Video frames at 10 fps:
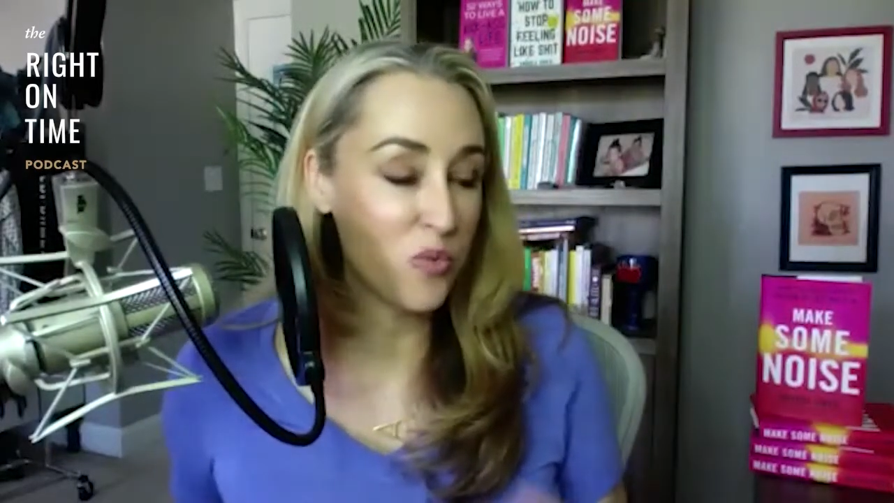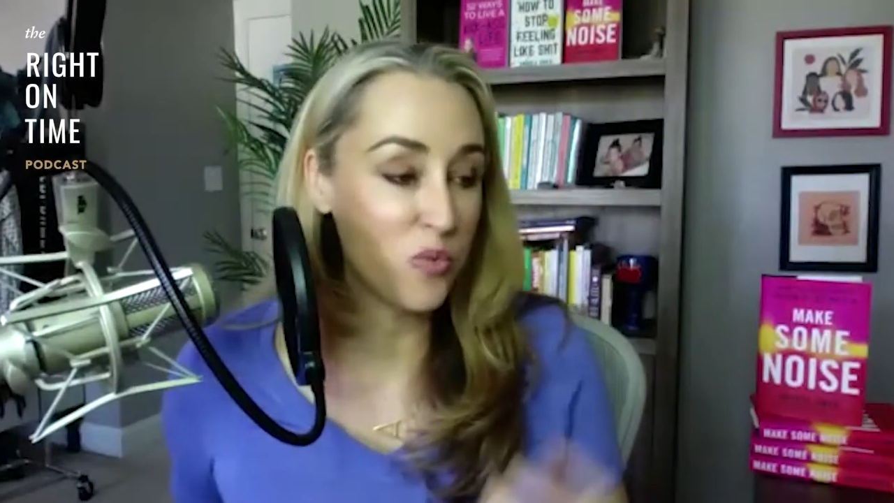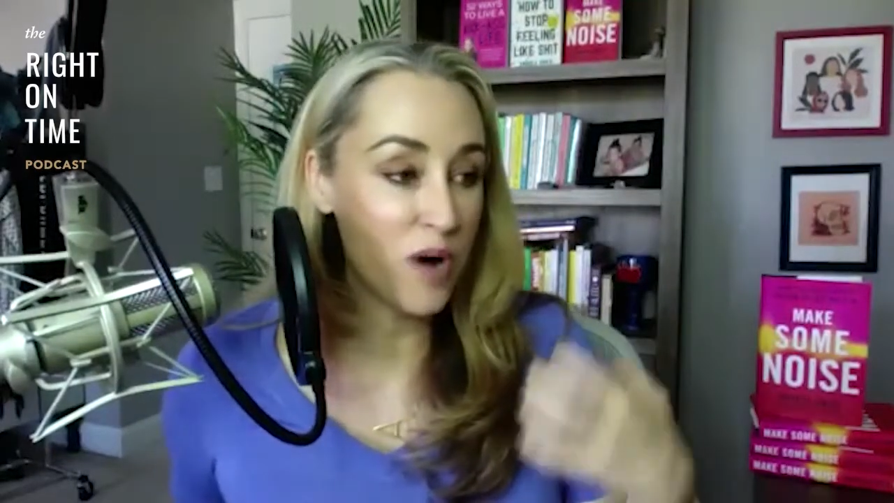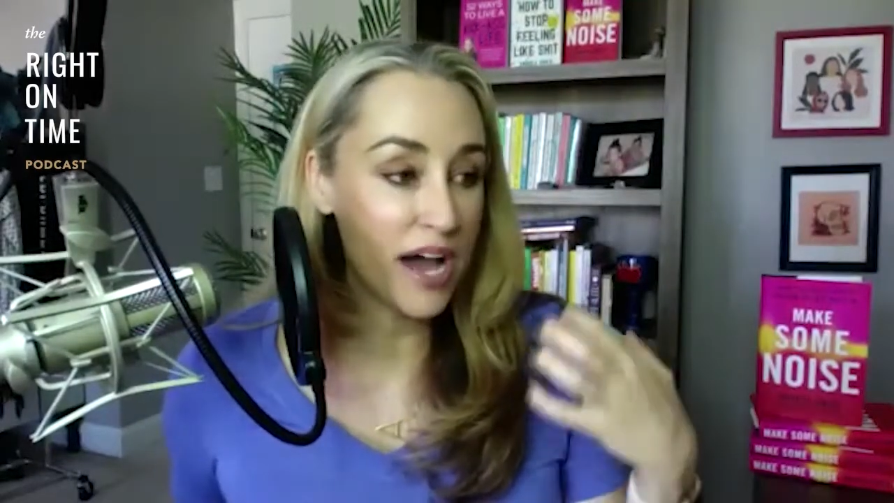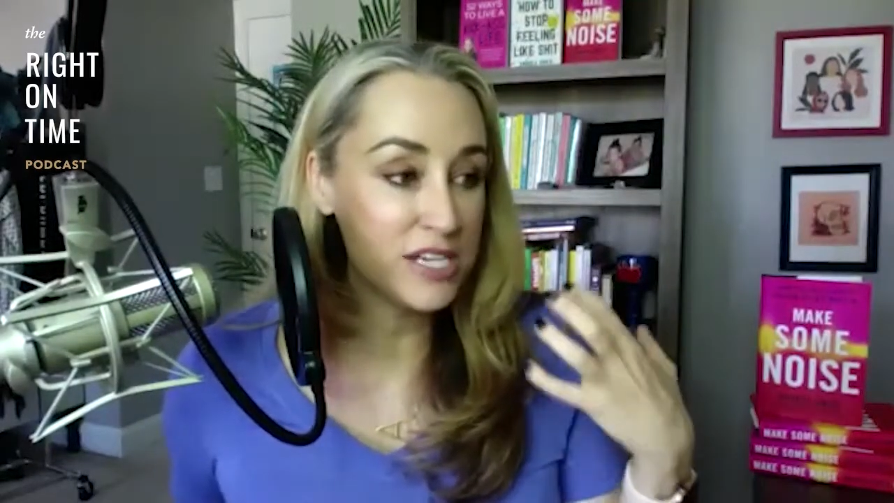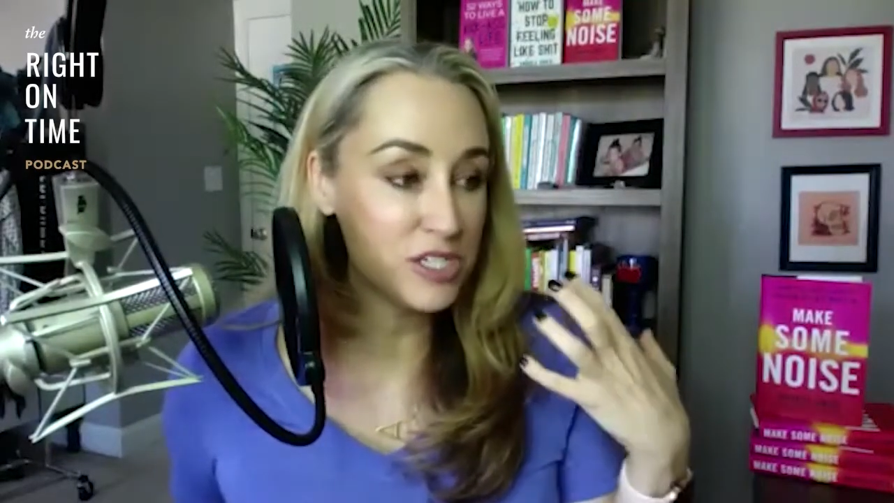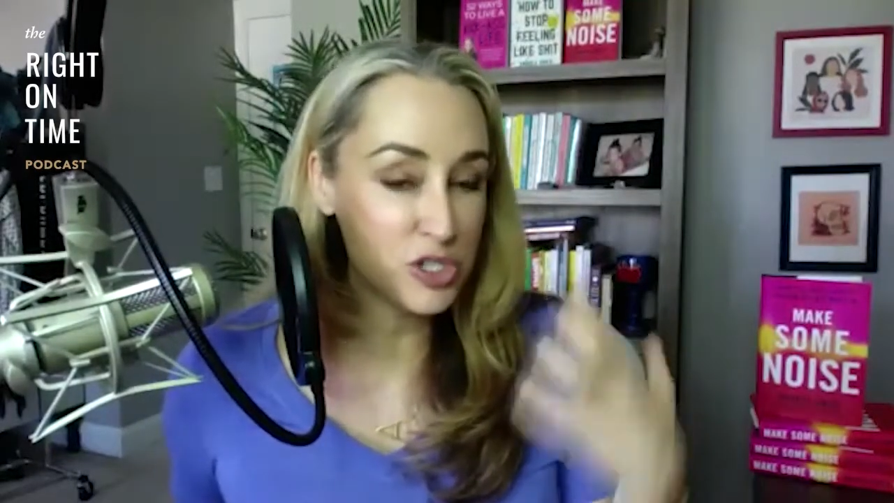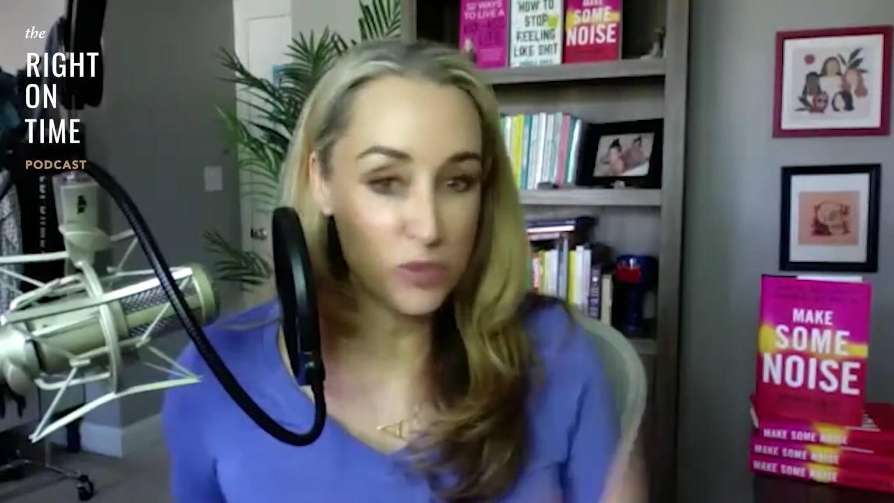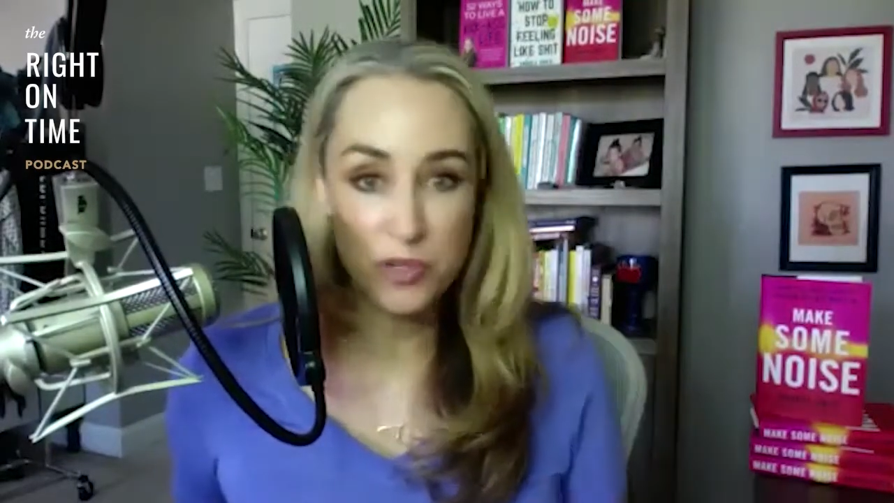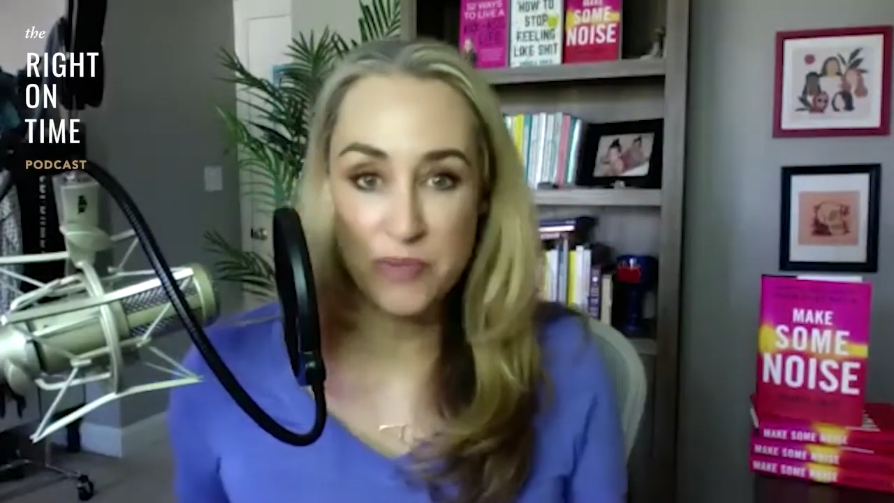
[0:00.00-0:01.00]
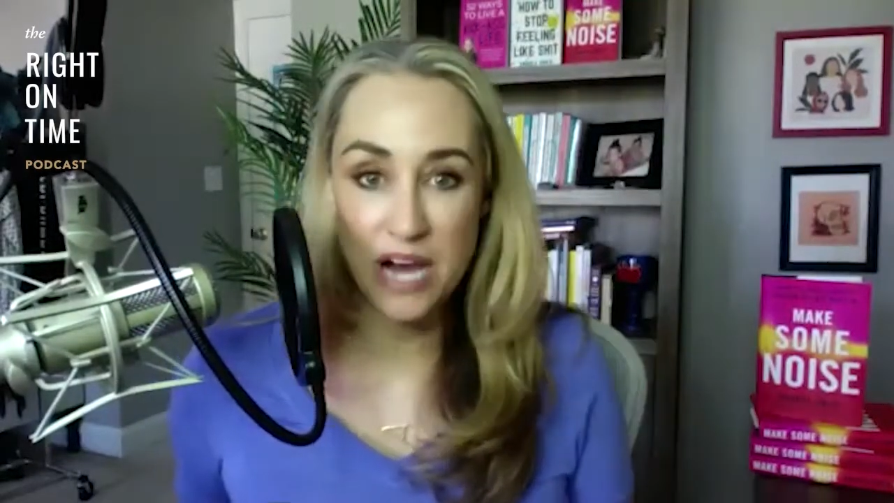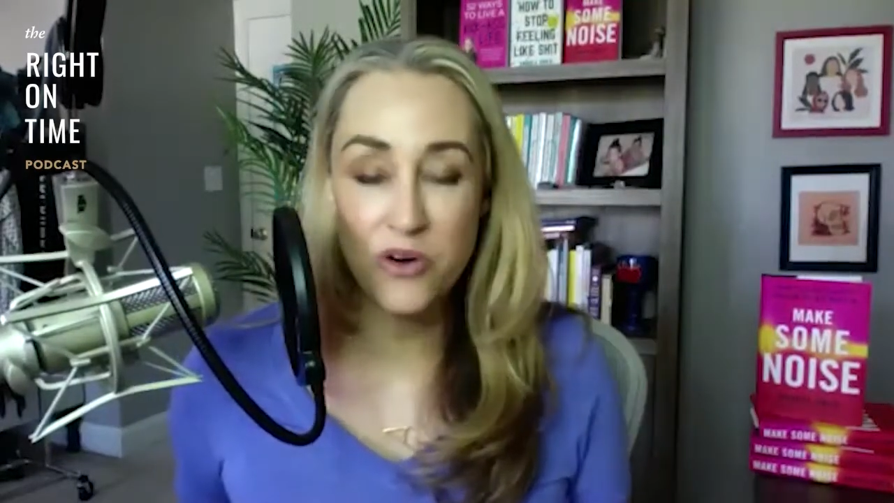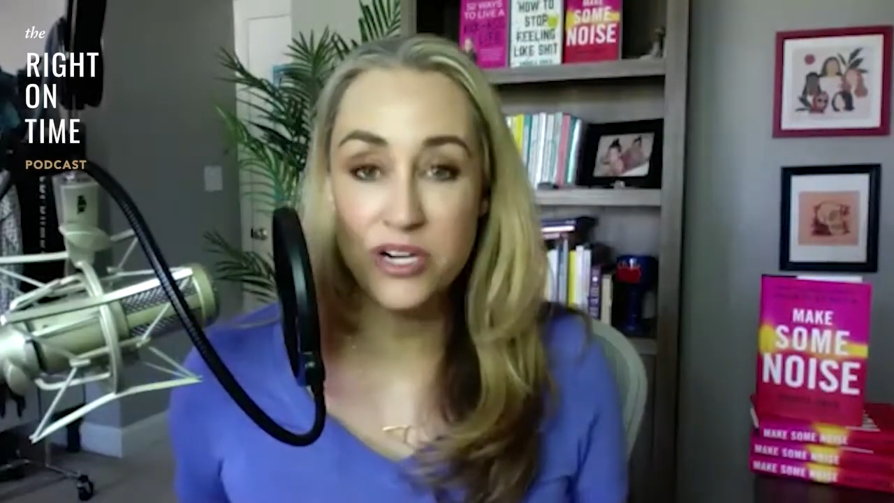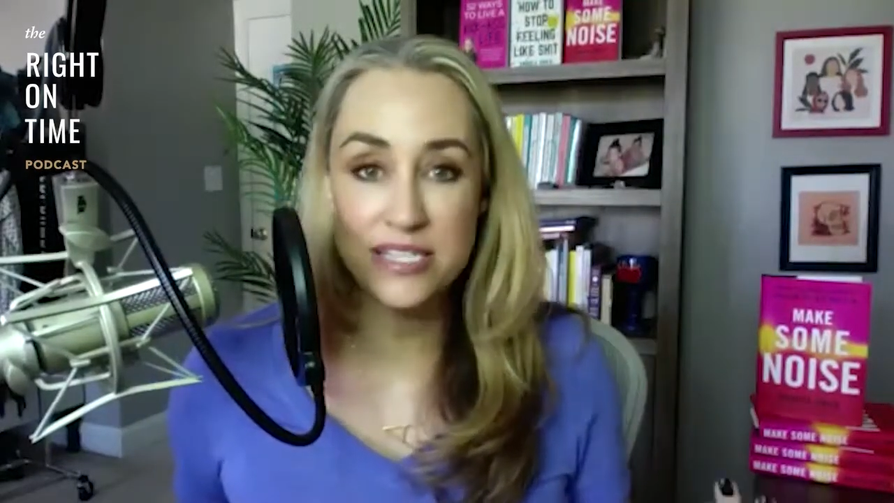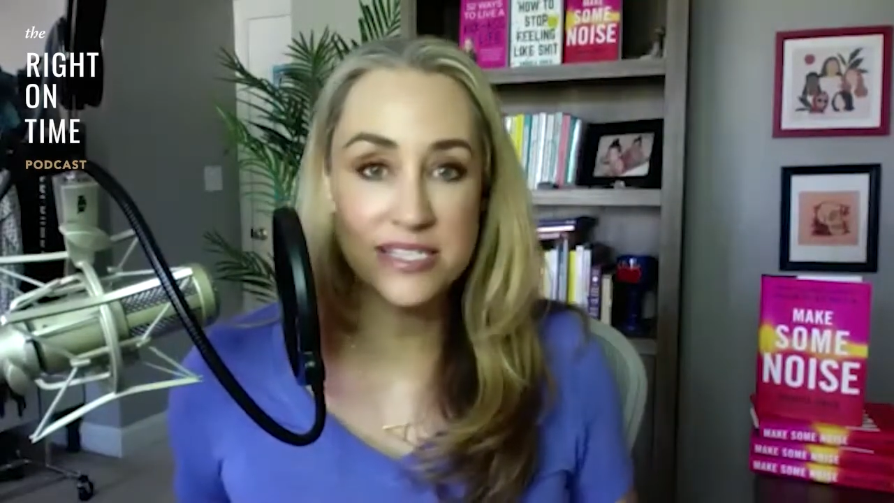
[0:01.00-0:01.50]
my
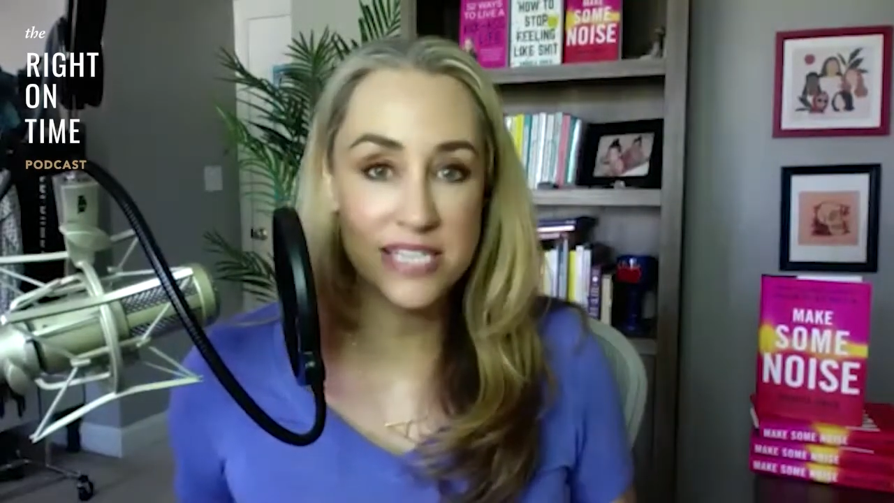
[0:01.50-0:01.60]
superpower is